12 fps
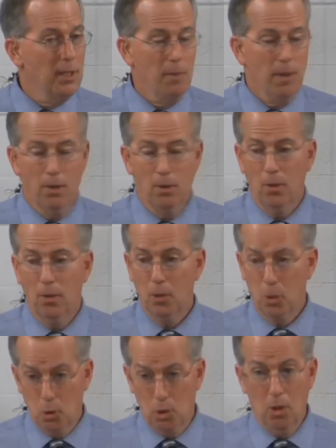about all
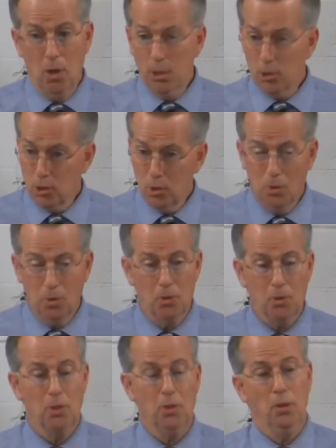those lost
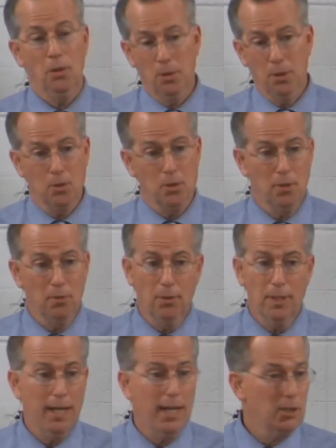souls and all those
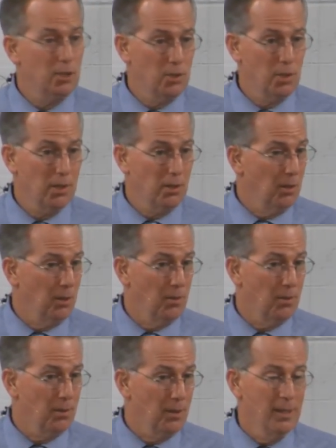differing nations on
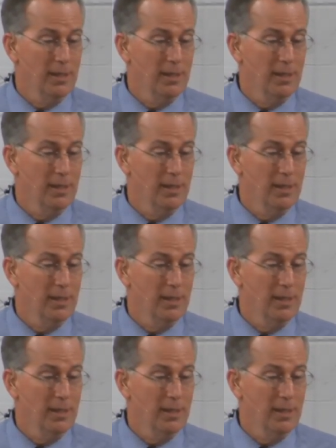earth